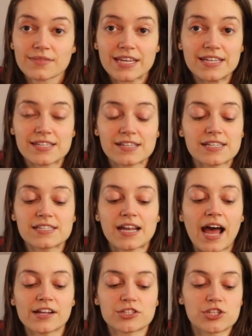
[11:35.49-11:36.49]
He says he's
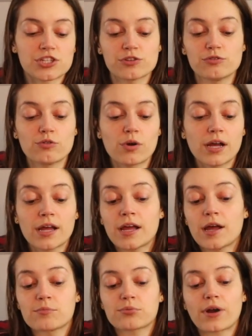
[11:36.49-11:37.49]
not too
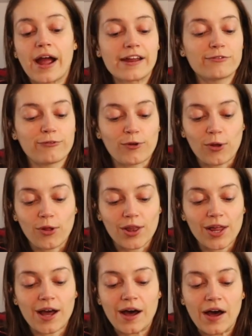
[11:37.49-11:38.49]

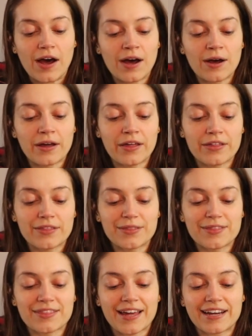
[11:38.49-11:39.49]
prideful uh,
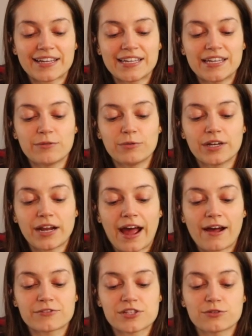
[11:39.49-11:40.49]
that he would
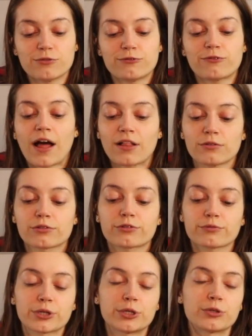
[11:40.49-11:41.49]
have to follow
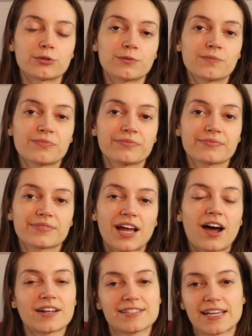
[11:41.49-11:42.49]
through
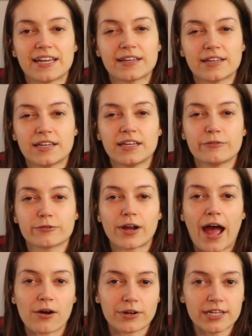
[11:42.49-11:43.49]
on taking Kiefer
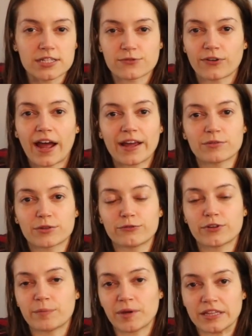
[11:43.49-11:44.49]
out. He's fine with
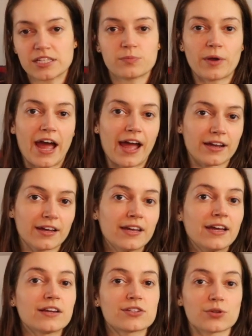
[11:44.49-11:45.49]
flipping this back
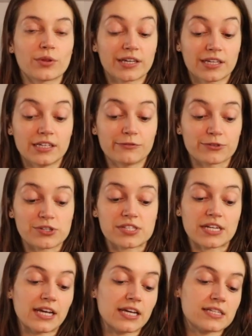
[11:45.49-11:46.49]
so that Kiefer
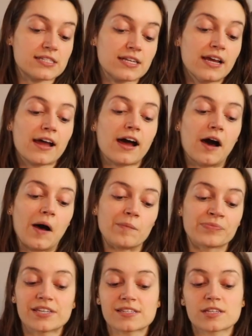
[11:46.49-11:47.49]
stays.
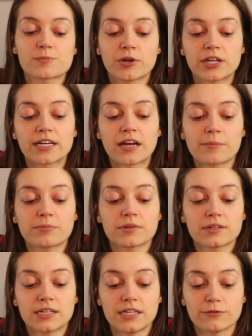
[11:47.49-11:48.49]
Um, he says putting up
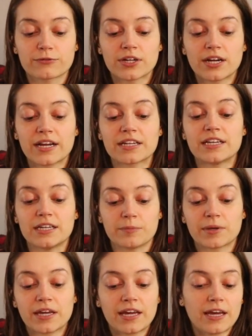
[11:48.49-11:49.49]
Kiefer and
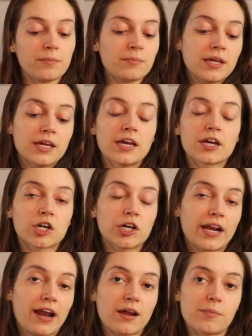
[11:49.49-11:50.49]
keeping him
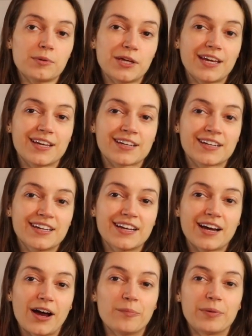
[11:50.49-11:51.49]
could end up being
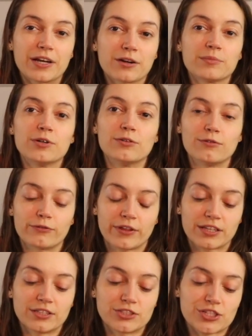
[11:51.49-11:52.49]
a bigger move
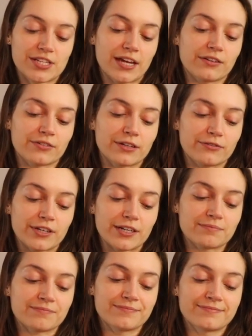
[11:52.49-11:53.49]
than just getting rid of
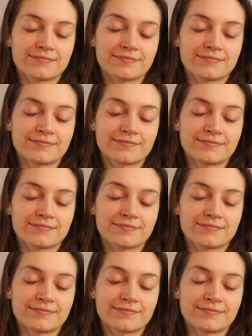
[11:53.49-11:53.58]
him.